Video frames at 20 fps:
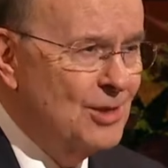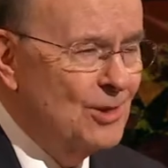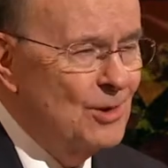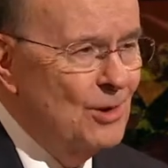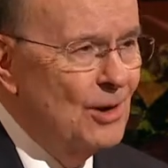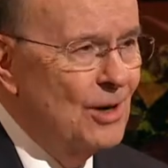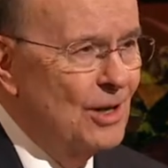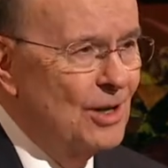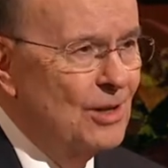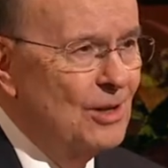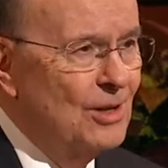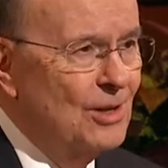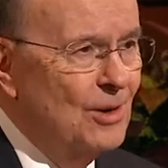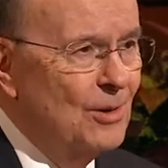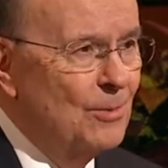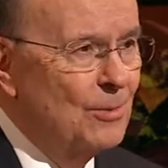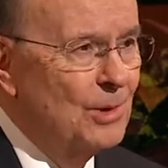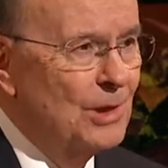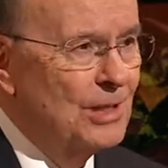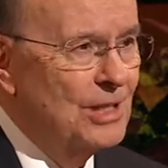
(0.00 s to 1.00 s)
Corden
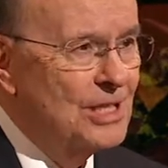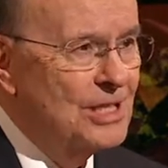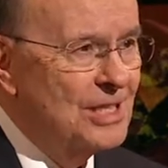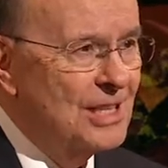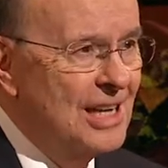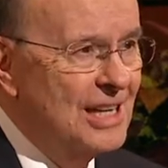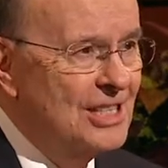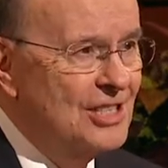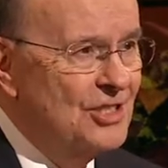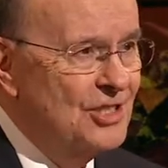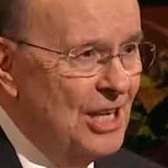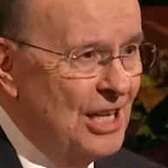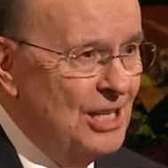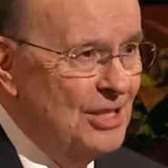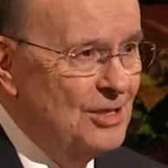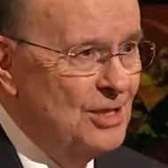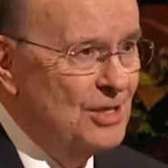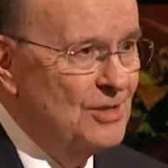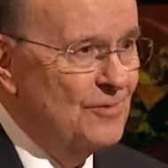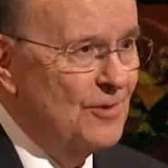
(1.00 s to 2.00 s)
will discuss
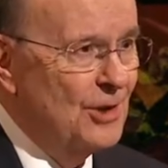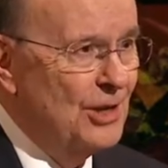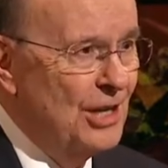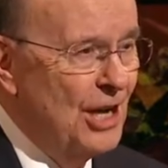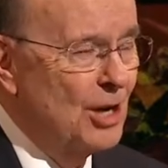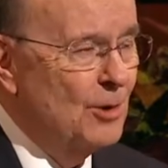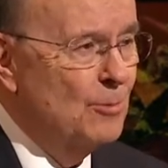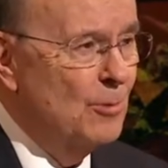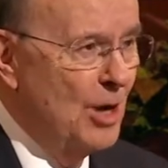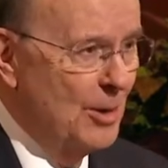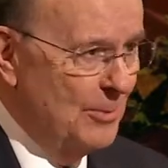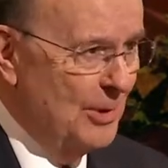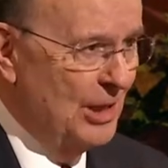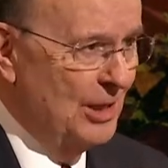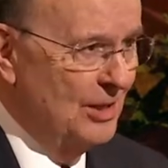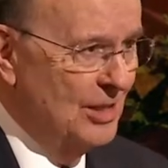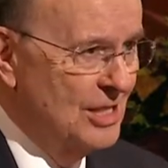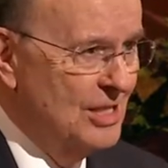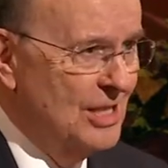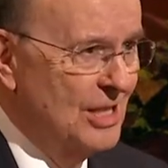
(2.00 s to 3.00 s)
changes for young
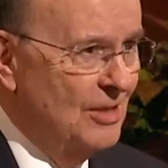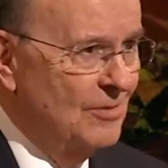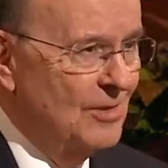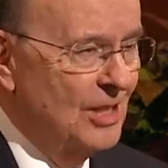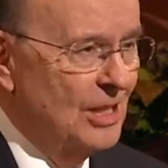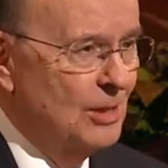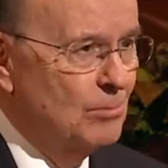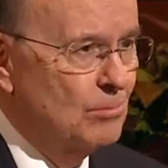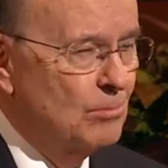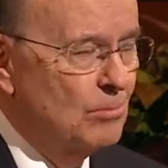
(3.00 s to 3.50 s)
women this evening.